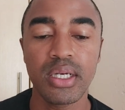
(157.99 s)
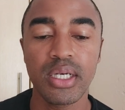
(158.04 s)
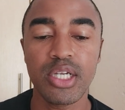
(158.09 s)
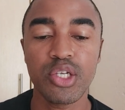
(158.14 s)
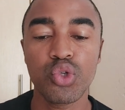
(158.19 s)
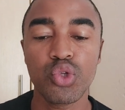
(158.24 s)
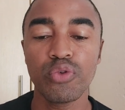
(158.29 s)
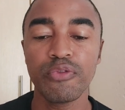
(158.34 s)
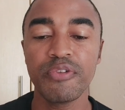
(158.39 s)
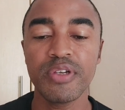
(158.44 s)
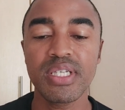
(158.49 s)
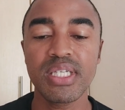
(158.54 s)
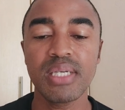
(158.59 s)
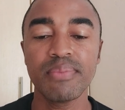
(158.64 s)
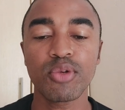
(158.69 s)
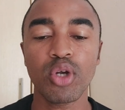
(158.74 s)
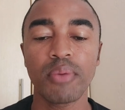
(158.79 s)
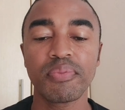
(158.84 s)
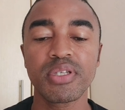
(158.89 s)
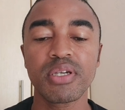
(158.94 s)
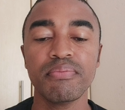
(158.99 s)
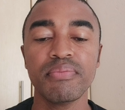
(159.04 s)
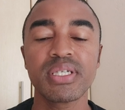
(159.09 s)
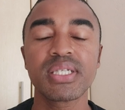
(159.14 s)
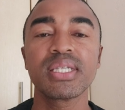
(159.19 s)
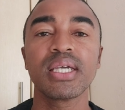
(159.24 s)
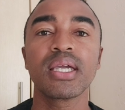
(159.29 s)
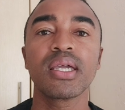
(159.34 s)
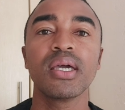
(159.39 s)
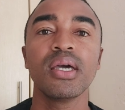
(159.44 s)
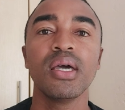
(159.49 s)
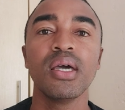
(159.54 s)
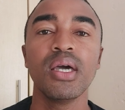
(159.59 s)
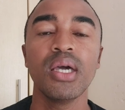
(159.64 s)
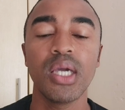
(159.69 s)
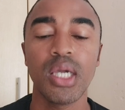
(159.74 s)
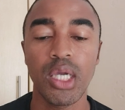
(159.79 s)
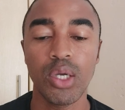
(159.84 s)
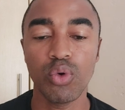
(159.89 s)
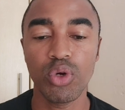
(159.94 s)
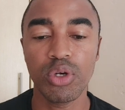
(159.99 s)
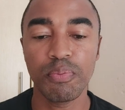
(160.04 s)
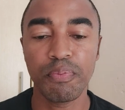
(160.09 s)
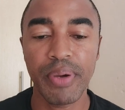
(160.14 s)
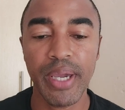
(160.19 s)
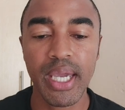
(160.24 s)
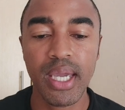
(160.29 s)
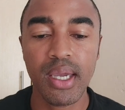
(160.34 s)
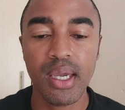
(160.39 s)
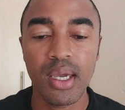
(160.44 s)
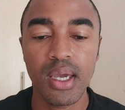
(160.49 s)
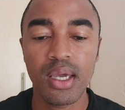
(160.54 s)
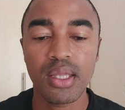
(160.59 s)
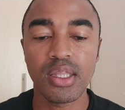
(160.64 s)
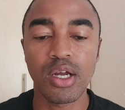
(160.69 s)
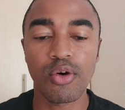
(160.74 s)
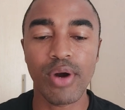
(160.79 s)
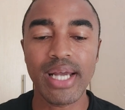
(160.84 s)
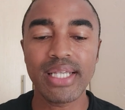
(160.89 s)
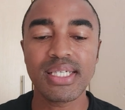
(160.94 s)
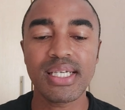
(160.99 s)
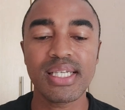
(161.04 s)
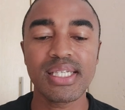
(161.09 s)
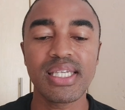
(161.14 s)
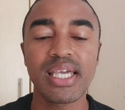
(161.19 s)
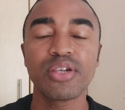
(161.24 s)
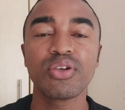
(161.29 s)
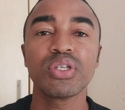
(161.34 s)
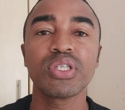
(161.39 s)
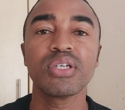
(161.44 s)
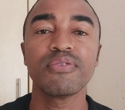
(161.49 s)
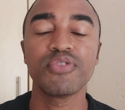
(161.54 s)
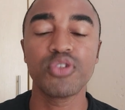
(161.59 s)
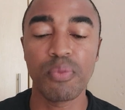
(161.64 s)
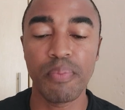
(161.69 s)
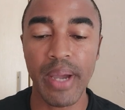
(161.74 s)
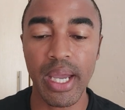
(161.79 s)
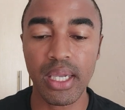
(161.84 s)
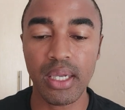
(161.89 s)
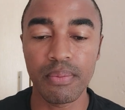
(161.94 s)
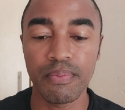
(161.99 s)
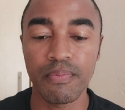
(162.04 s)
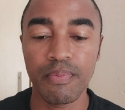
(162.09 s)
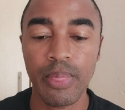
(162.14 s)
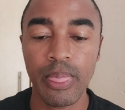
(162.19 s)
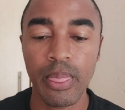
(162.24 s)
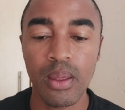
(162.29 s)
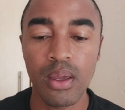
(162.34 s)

Lesufi seemed optimistic he would pick the right executive to back him.